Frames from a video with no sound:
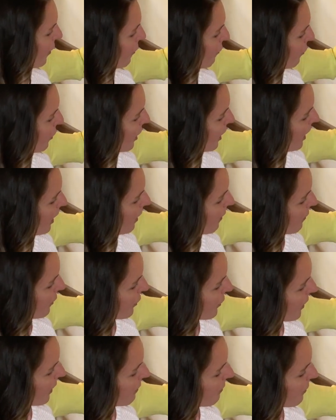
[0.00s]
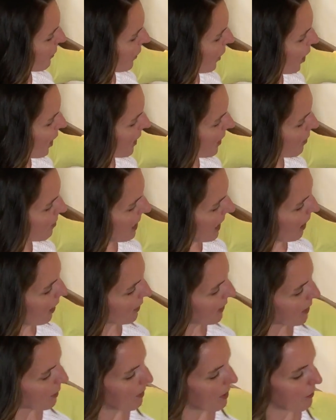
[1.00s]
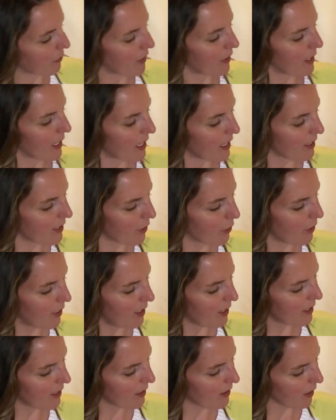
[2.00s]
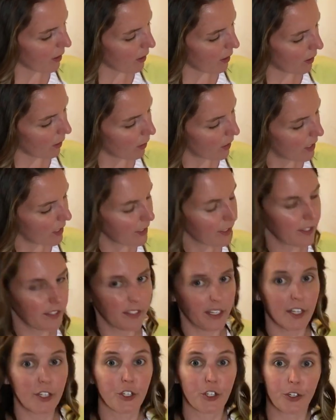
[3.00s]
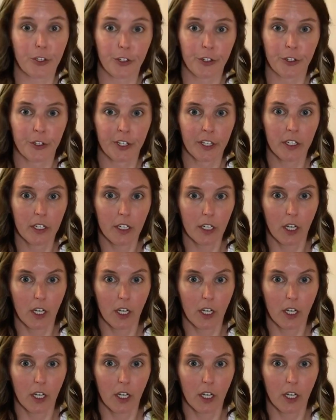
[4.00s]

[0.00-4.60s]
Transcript: the front cover, they've thought about some different things. So this is all centered